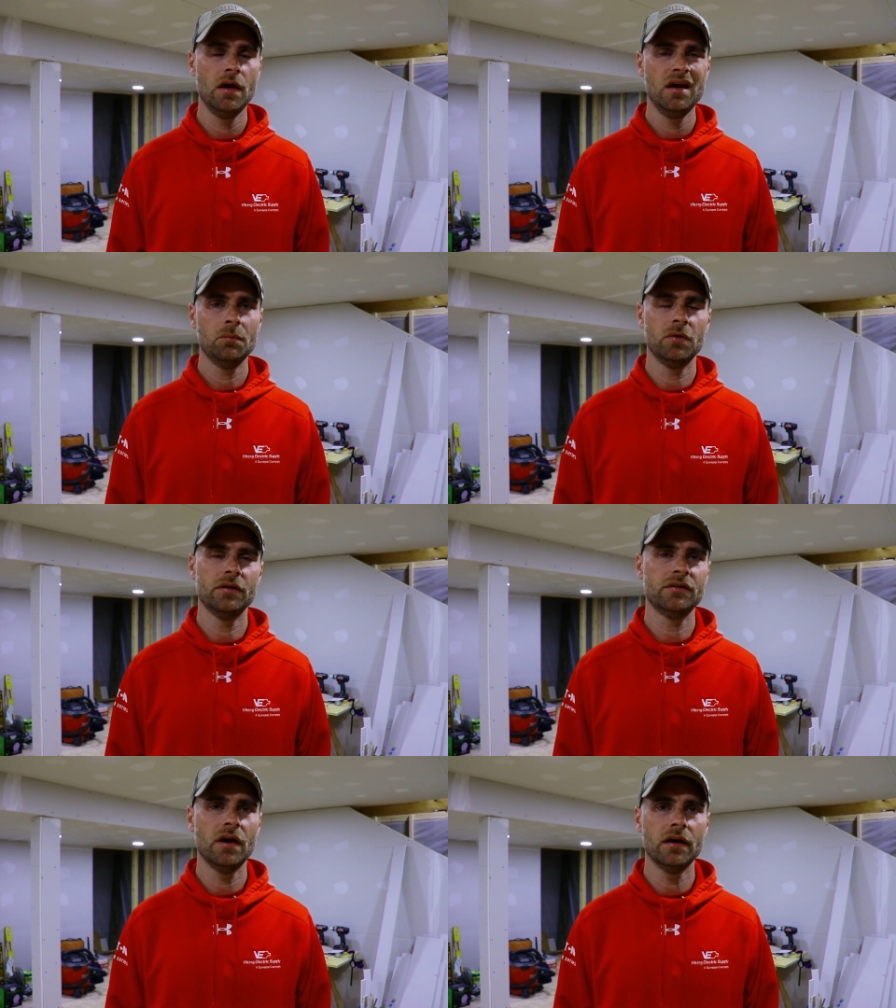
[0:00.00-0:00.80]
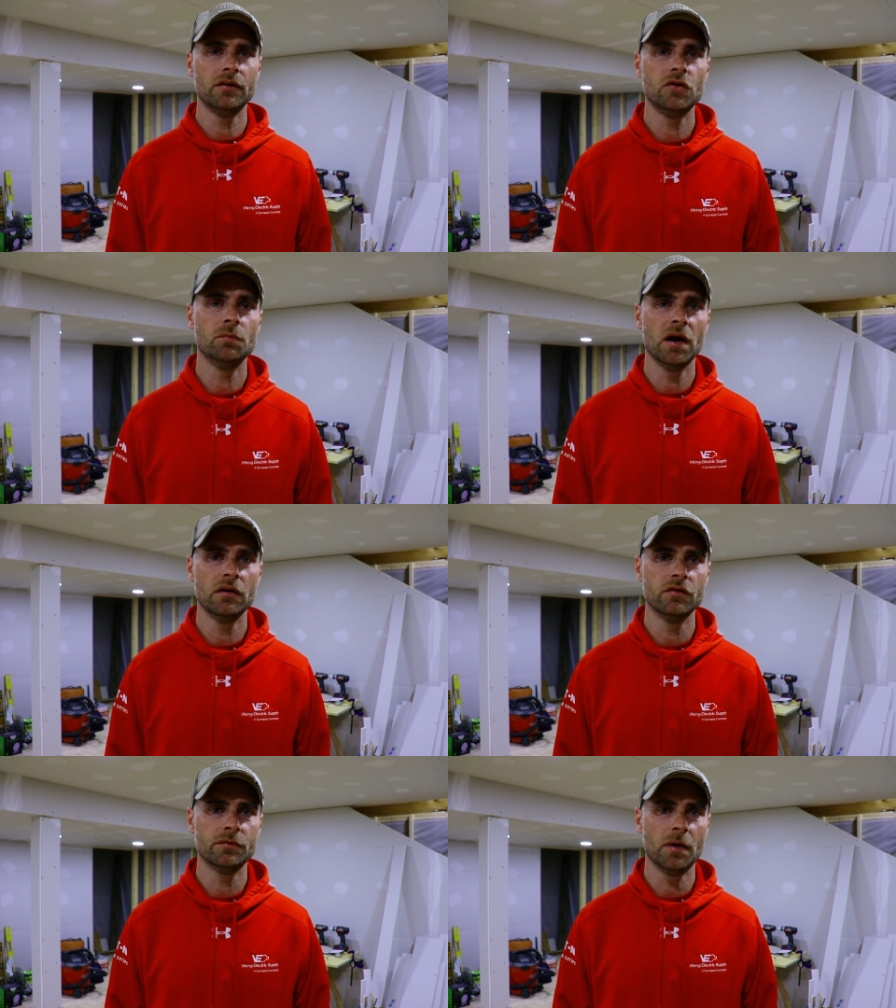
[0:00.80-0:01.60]
But it's not in too bad of
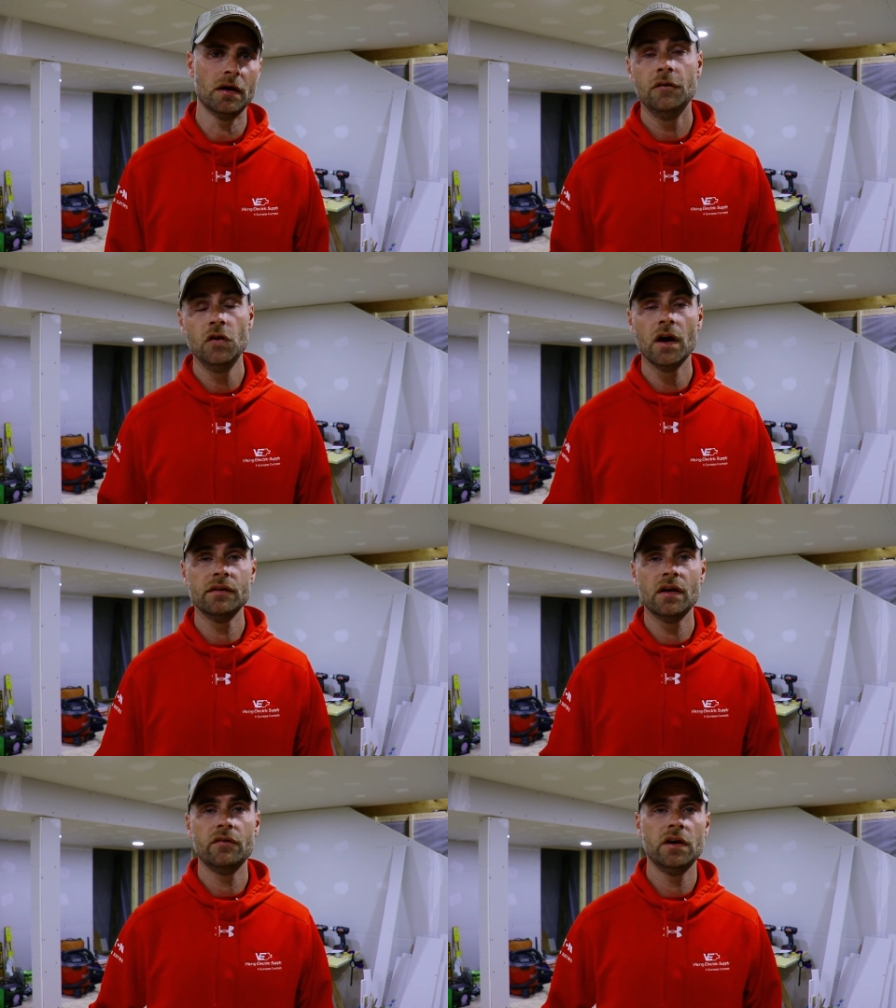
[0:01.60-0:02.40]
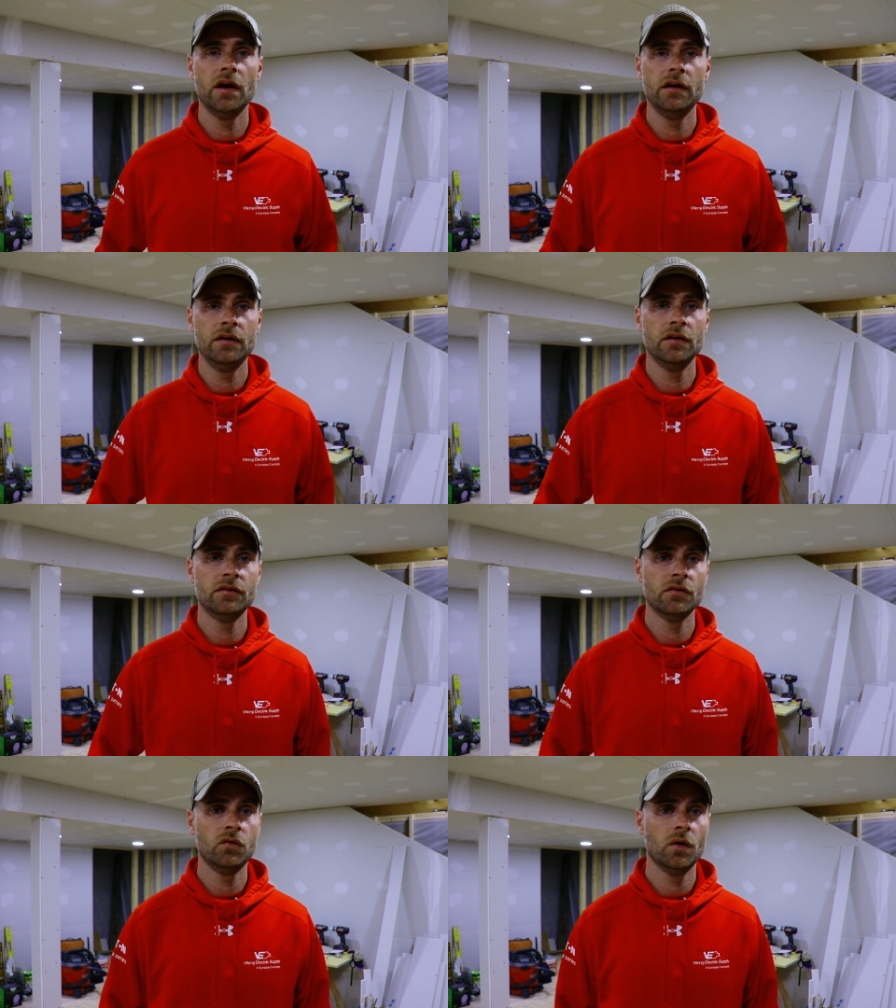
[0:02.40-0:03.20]
a spot. If you guys have any ideas
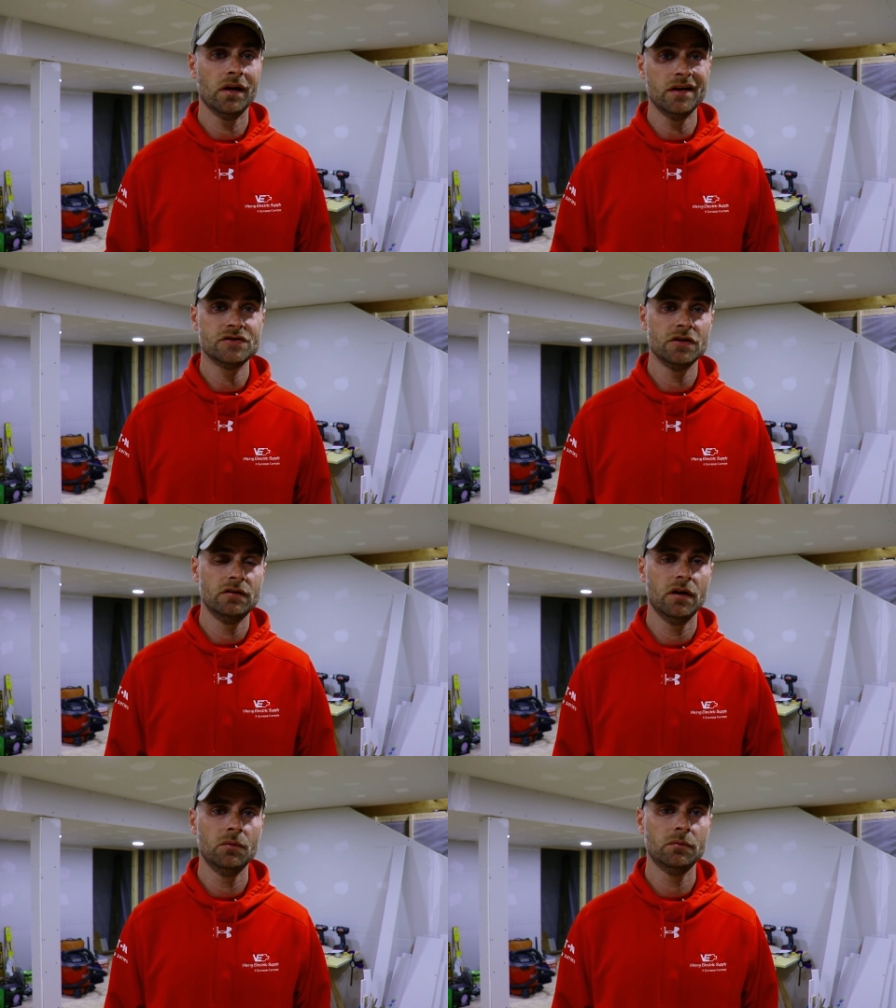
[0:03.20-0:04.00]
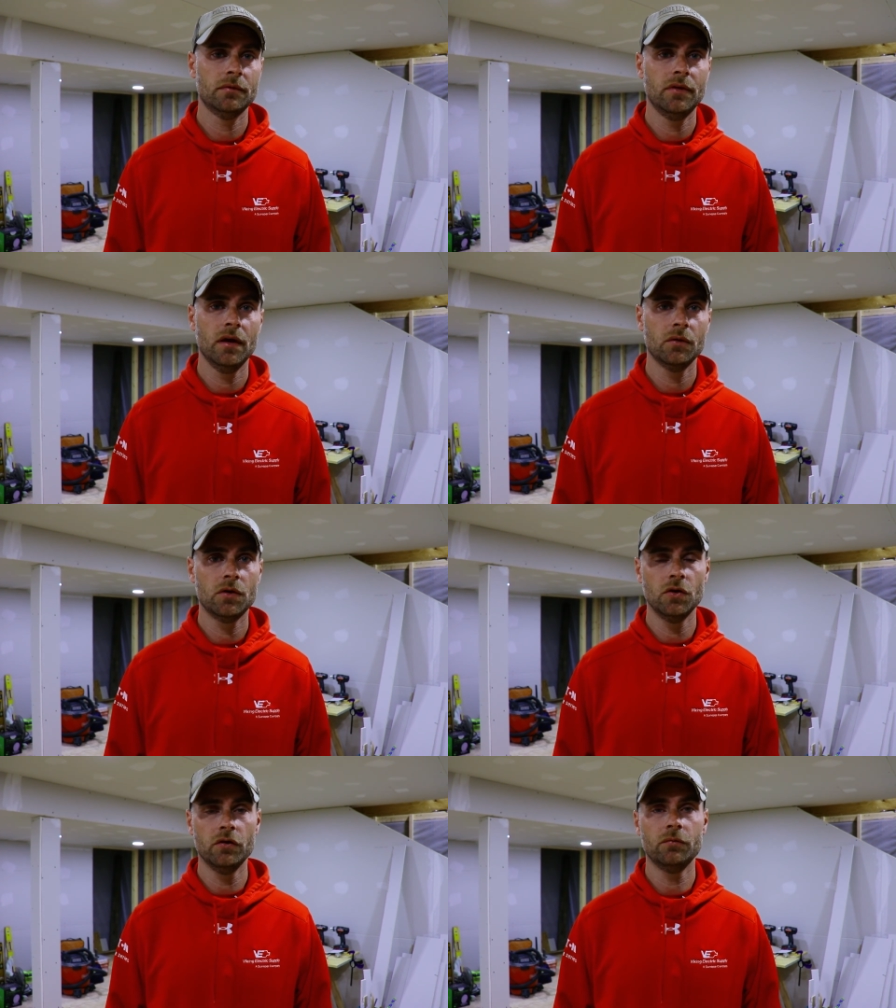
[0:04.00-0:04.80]
of what I should have done that
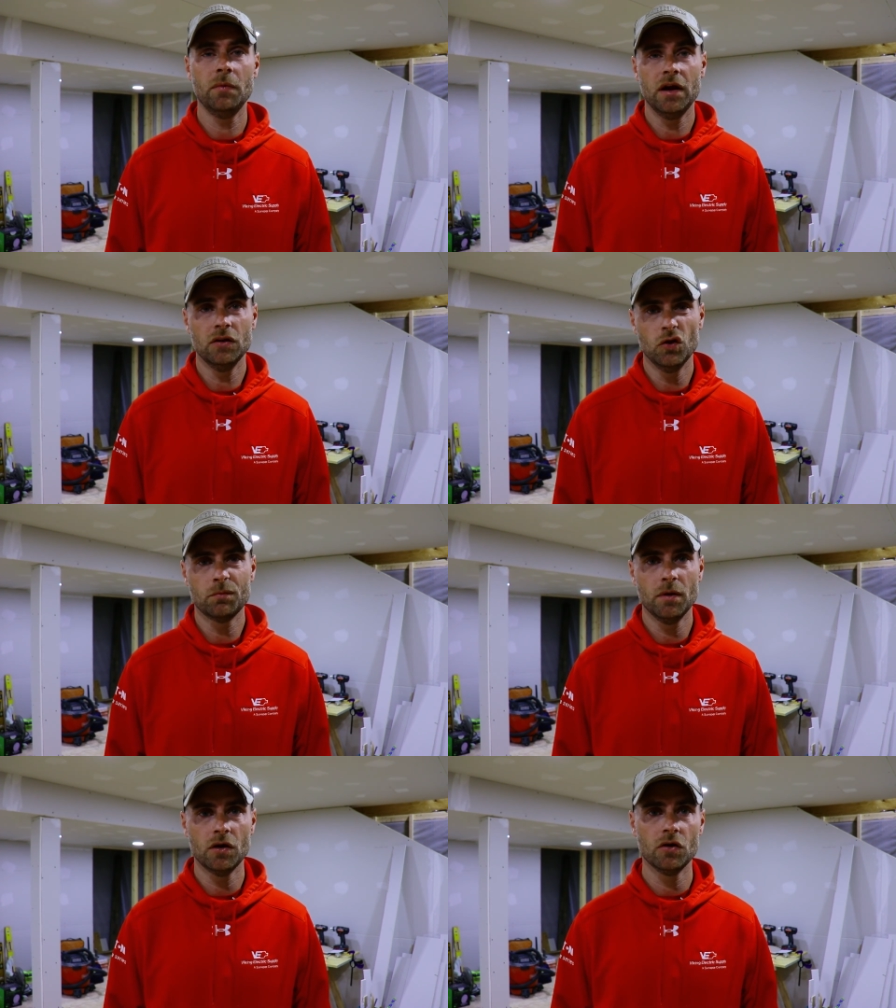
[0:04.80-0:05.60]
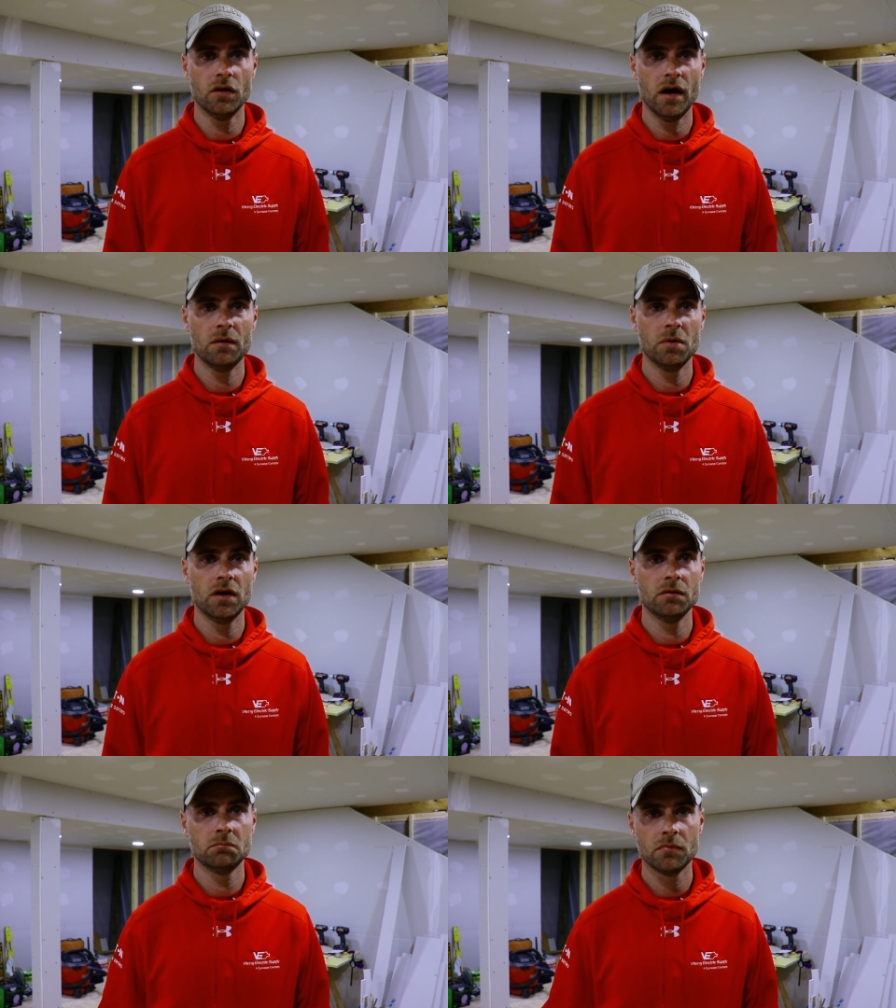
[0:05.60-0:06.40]
could have made it look better or hide better,